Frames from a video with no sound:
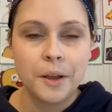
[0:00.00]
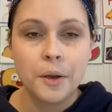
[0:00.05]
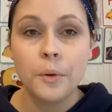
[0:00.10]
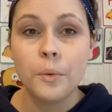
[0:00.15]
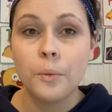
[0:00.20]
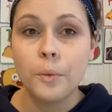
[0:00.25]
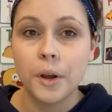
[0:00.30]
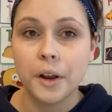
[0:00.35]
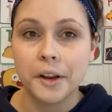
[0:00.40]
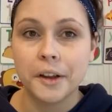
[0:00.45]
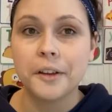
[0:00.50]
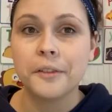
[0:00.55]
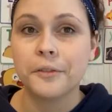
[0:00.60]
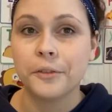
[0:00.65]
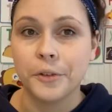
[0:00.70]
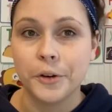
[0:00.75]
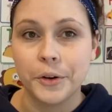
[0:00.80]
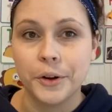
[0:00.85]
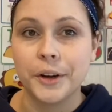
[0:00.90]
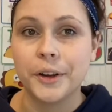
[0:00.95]
Work
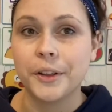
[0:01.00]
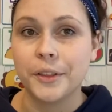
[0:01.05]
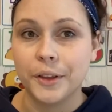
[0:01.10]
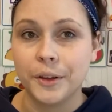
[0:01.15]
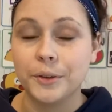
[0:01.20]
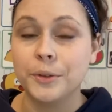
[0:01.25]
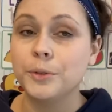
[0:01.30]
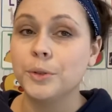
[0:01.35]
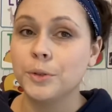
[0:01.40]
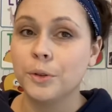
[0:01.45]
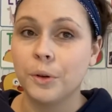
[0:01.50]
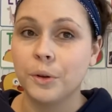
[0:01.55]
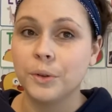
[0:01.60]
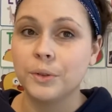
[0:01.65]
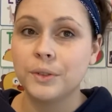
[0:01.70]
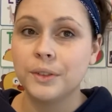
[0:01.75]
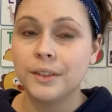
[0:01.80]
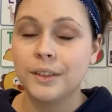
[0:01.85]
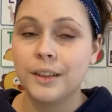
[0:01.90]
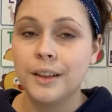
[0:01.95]
for those
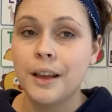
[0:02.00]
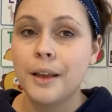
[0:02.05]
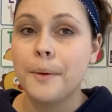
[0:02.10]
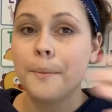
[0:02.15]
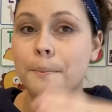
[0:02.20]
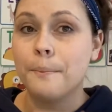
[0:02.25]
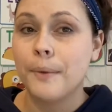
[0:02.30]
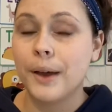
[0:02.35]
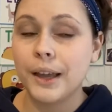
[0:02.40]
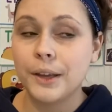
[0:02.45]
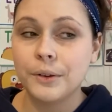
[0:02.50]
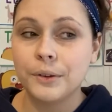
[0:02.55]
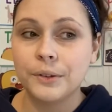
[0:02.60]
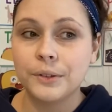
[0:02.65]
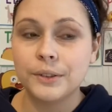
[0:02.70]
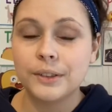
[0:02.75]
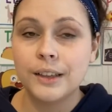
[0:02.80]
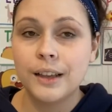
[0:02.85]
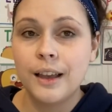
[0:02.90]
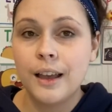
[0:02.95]
goals. My
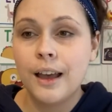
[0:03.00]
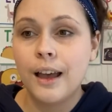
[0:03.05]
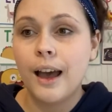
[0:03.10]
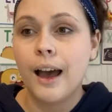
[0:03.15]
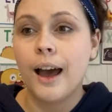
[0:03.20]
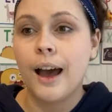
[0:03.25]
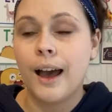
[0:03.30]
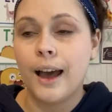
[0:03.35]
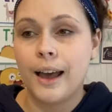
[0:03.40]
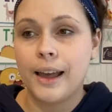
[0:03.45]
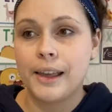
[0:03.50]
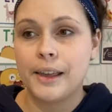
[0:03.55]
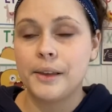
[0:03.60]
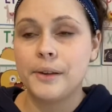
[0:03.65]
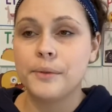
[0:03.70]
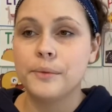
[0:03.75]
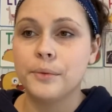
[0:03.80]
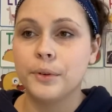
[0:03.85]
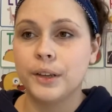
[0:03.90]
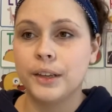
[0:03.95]
goals, I
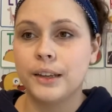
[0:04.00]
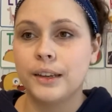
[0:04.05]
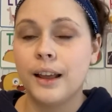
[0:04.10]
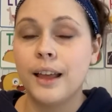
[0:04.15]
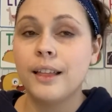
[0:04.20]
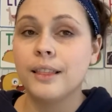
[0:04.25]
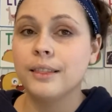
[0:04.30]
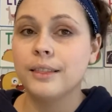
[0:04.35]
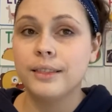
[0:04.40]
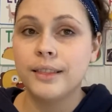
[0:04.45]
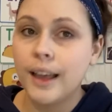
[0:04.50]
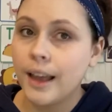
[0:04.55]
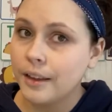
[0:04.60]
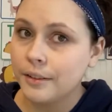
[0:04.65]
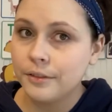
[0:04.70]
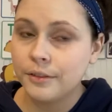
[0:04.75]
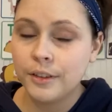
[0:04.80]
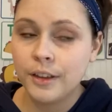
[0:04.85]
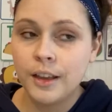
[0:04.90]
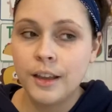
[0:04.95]
would
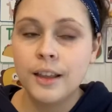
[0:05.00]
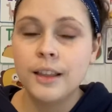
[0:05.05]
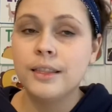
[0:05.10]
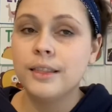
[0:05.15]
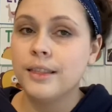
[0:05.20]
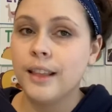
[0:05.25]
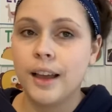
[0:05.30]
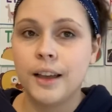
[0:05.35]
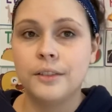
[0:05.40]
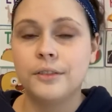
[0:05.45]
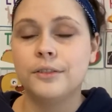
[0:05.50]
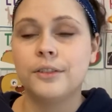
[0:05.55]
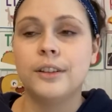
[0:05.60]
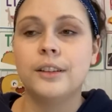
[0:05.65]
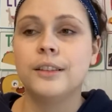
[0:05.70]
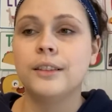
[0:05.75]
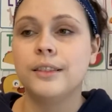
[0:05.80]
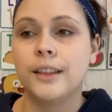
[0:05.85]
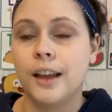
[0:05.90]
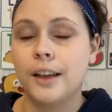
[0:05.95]
love.
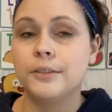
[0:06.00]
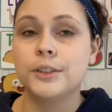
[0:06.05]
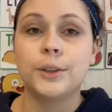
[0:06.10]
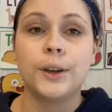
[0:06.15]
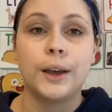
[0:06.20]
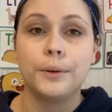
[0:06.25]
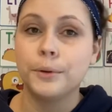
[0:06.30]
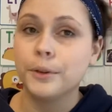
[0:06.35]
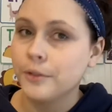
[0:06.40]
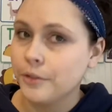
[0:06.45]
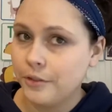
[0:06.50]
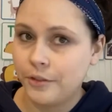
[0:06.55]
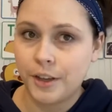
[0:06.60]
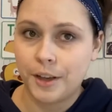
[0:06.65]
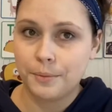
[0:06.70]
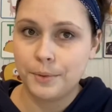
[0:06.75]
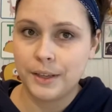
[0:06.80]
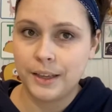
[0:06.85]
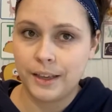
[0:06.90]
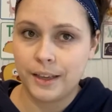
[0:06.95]
So I work for
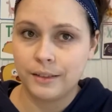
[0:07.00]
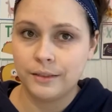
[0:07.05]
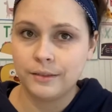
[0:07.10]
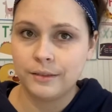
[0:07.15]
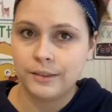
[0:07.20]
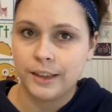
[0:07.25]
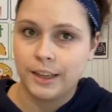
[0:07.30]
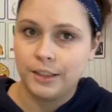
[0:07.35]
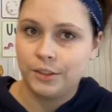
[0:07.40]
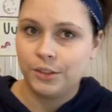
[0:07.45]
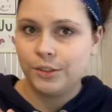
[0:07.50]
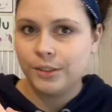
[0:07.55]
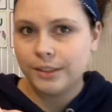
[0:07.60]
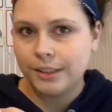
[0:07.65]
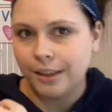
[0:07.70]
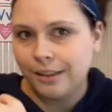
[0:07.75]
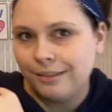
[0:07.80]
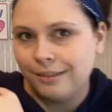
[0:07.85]
VIPKid, as you can tell.